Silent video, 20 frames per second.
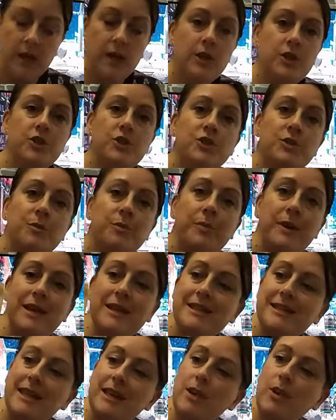Just some
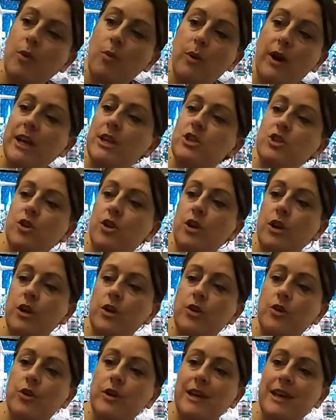basic white chocolate
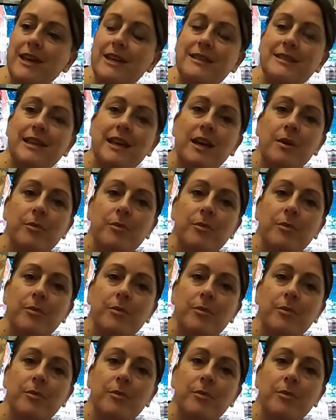cookies,